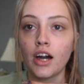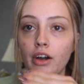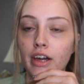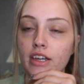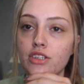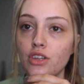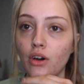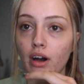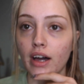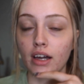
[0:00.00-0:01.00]
Okay,
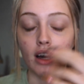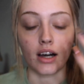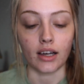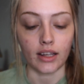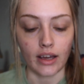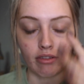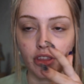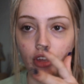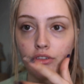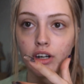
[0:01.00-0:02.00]
so I got
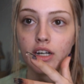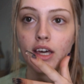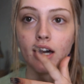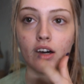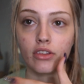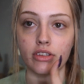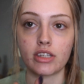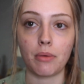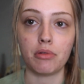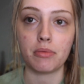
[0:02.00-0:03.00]
everything written down, the
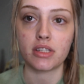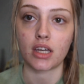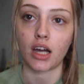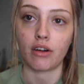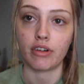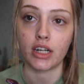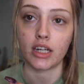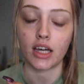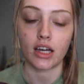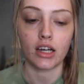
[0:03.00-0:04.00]
supplements I got written
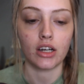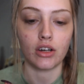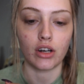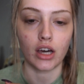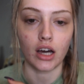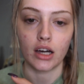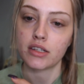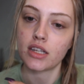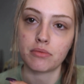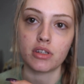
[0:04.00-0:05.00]
down,
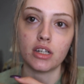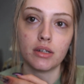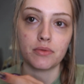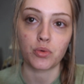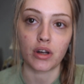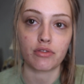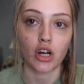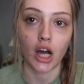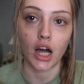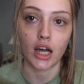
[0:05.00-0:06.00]
symptoms, what I've
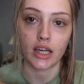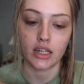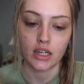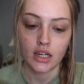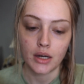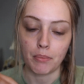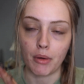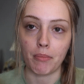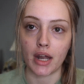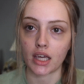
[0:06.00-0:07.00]
tried, my
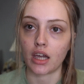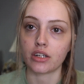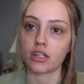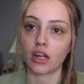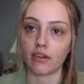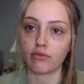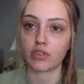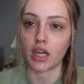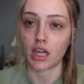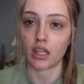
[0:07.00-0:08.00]
medication I've
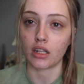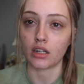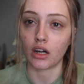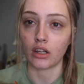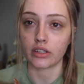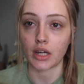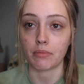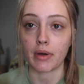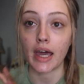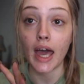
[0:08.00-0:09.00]
taken on the top
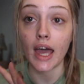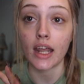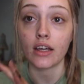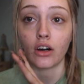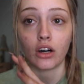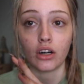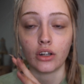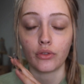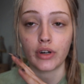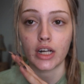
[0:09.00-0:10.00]
of my head,
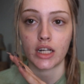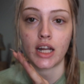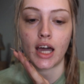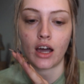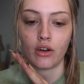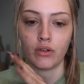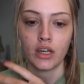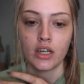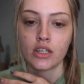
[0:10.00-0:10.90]
all written down.